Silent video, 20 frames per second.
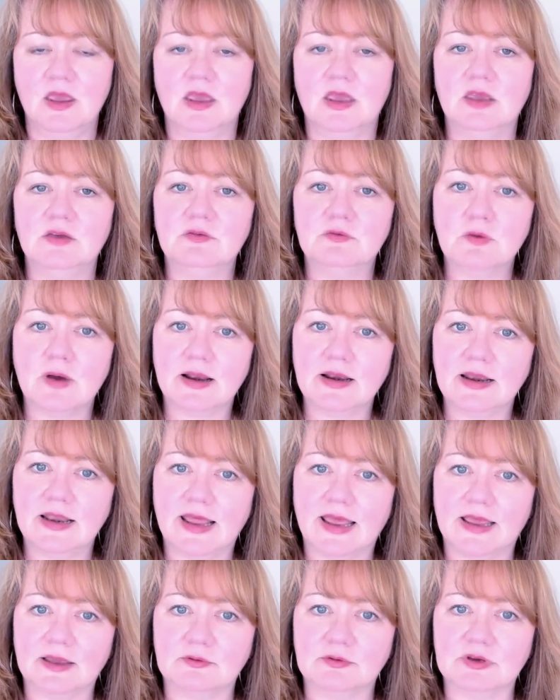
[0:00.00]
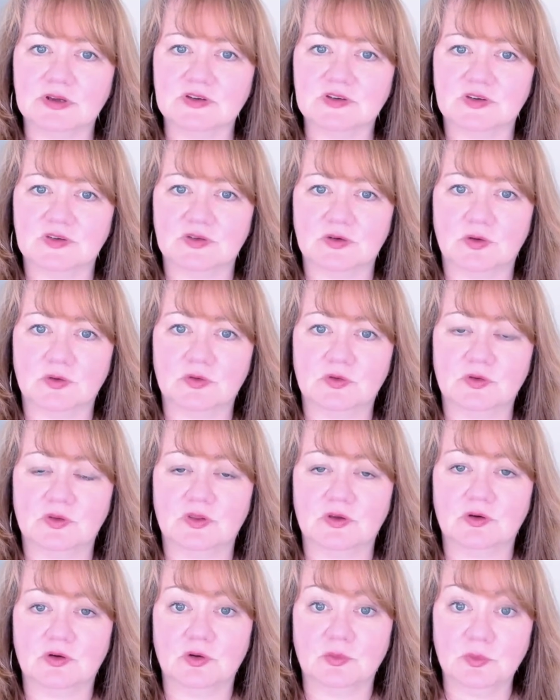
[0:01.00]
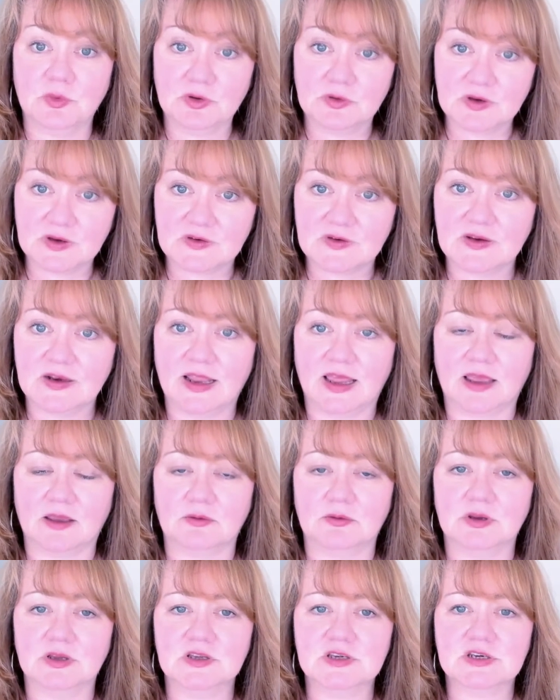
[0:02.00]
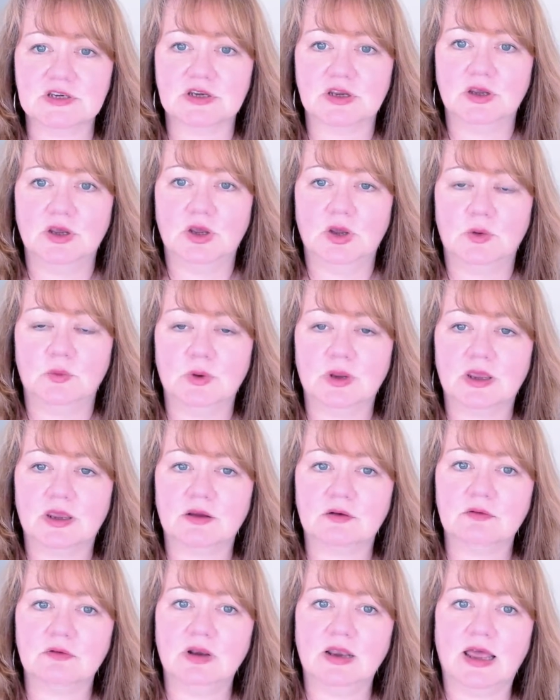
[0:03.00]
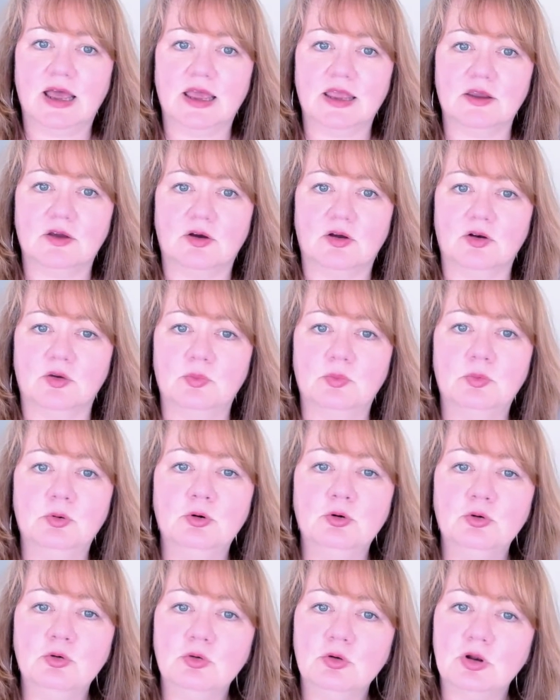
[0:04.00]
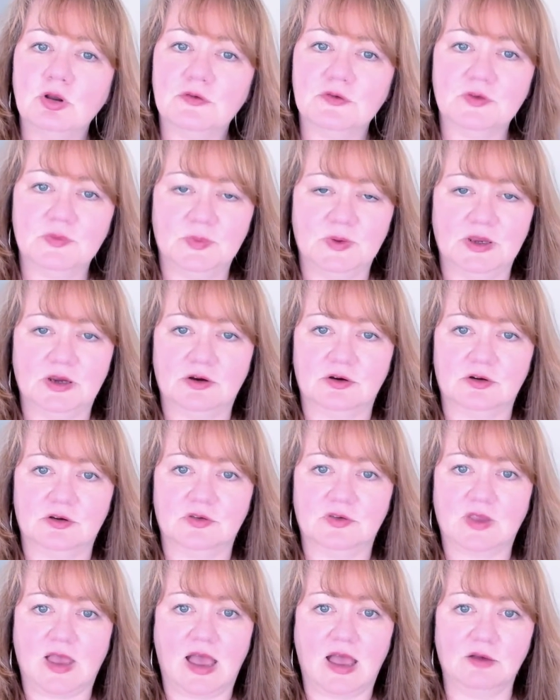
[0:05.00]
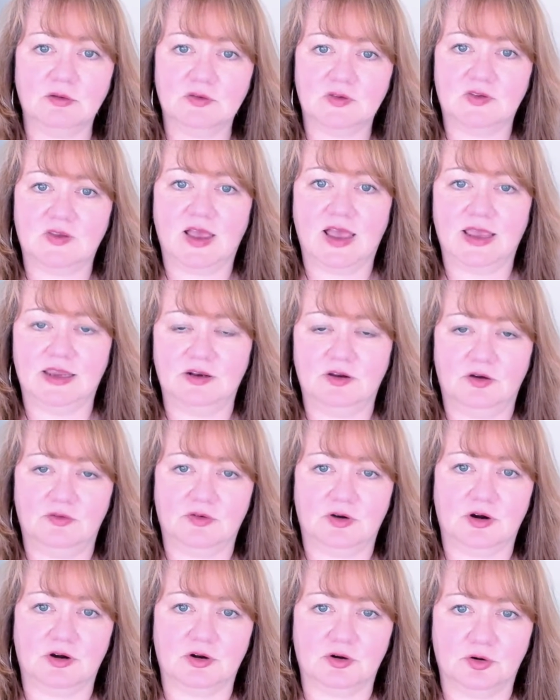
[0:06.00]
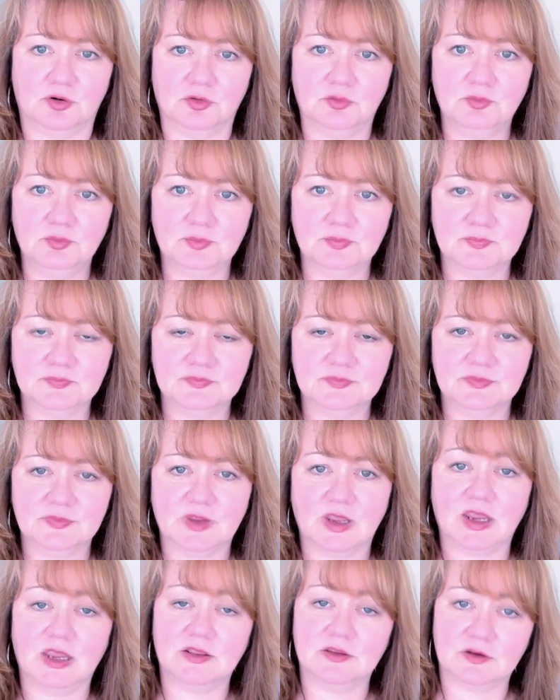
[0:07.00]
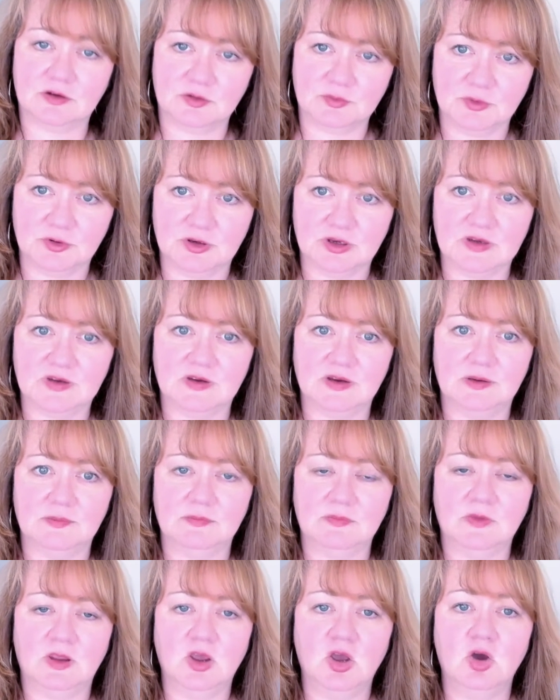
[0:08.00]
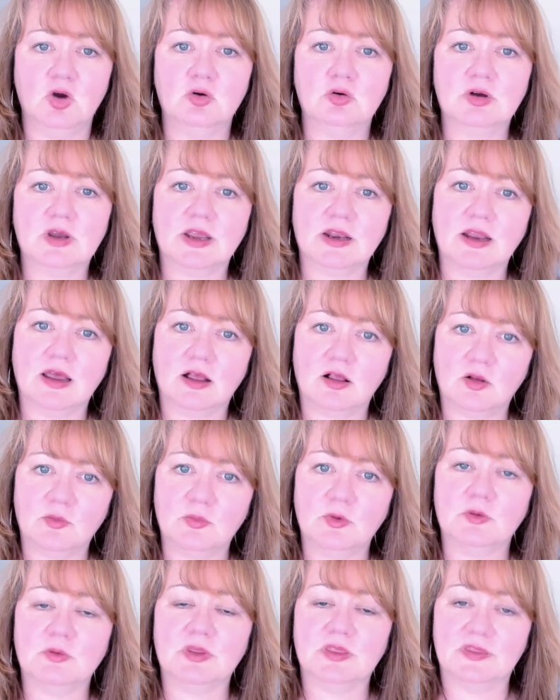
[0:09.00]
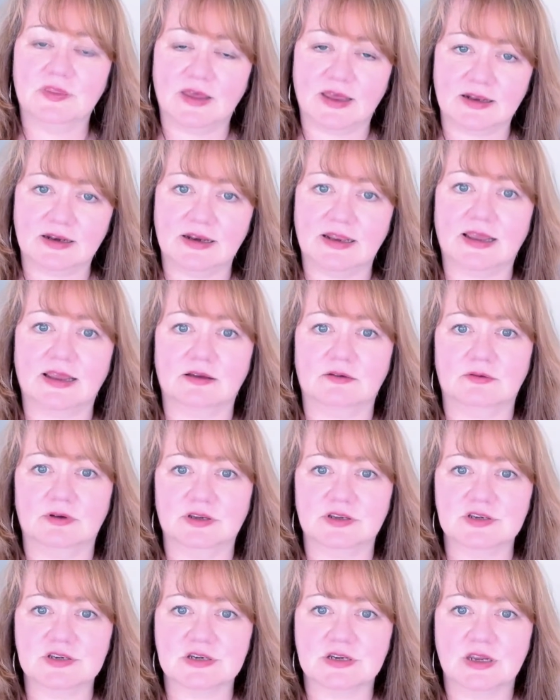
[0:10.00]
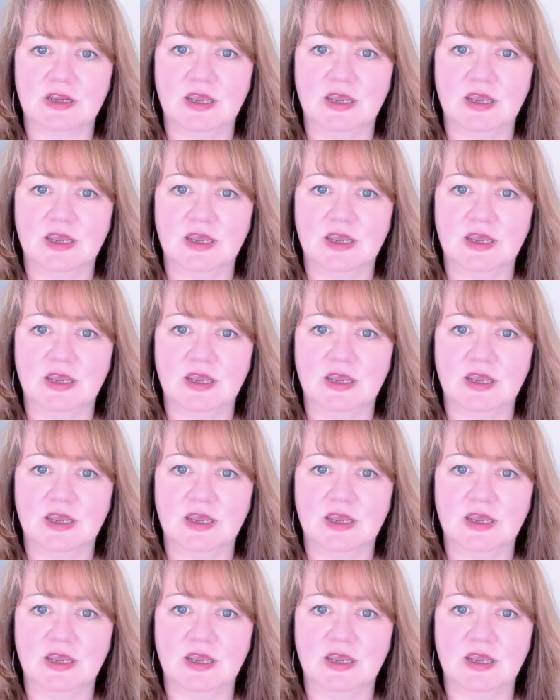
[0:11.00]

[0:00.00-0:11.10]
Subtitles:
If one language is also the community language, we can rely on a pool of speakers outside of our home in the community who can help with that language.